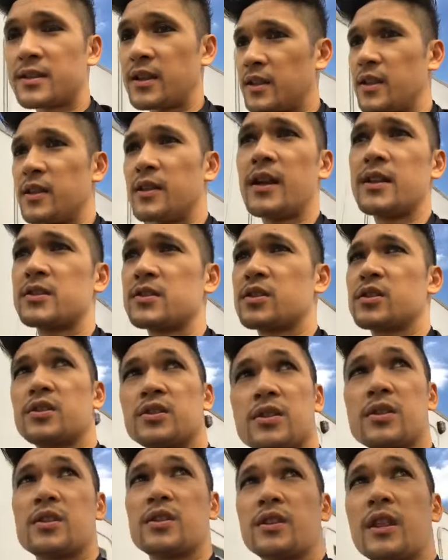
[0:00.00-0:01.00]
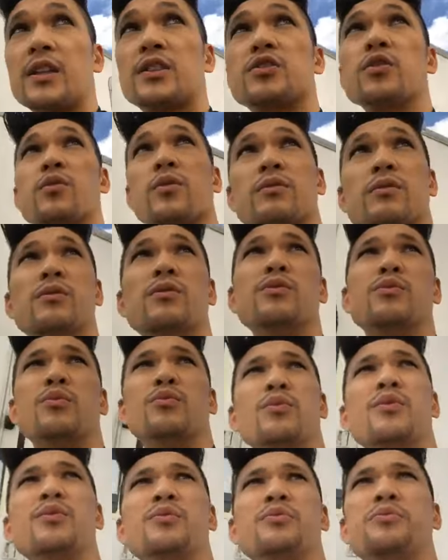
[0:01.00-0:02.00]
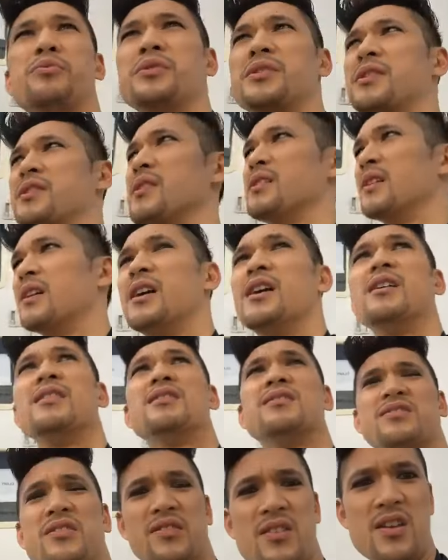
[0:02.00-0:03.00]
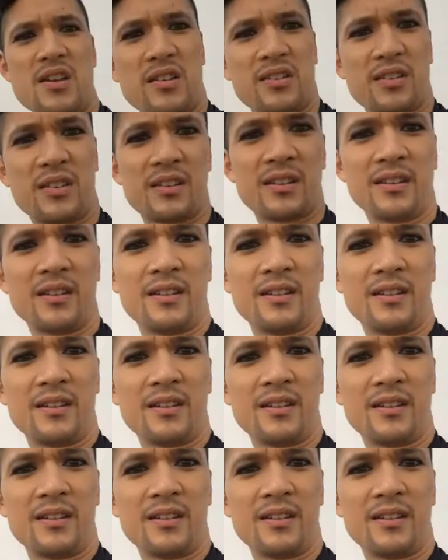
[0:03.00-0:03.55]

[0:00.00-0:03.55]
I think that's... Oh, whoa, what the hell is this?